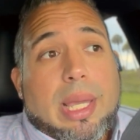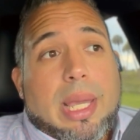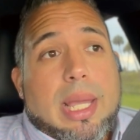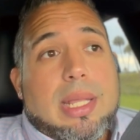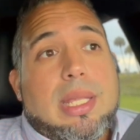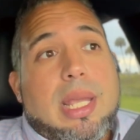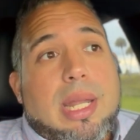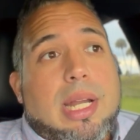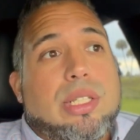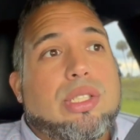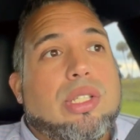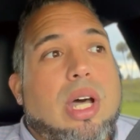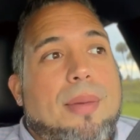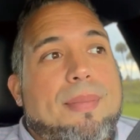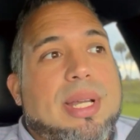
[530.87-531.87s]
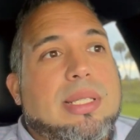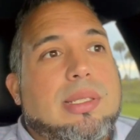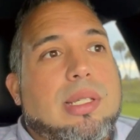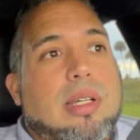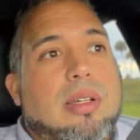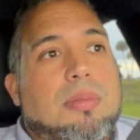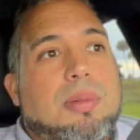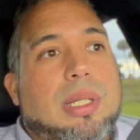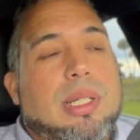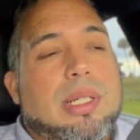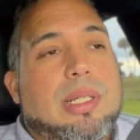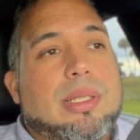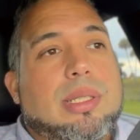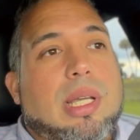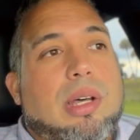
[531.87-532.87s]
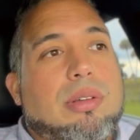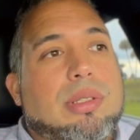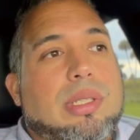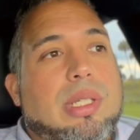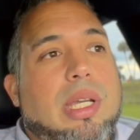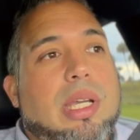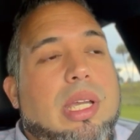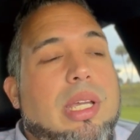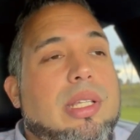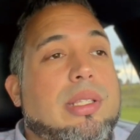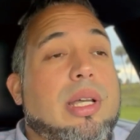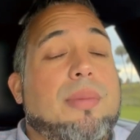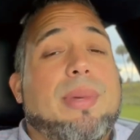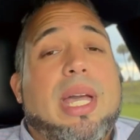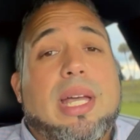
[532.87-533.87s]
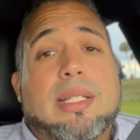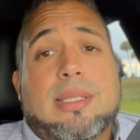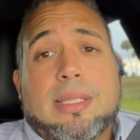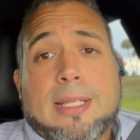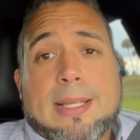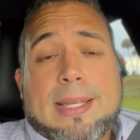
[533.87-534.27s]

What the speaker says: And then I stopped myself because I was like, hey, dumbass,